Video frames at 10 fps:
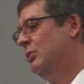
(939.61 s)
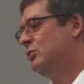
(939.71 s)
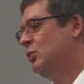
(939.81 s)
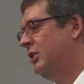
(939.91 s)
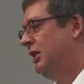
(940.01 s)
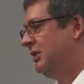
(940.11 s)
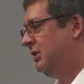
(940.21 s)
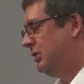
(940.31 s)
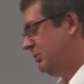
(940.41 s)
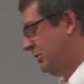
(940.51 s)
I was working in
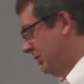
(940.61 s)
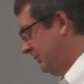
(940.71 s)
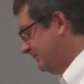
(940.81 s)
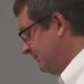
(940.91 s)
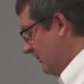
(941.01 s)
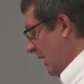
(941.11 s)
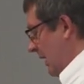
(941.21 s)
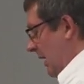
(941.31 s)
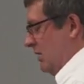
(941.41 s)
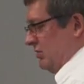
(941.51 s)
the hotel,
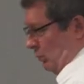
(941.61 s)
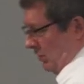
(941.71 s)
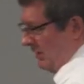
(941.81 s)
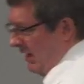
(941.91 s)
someone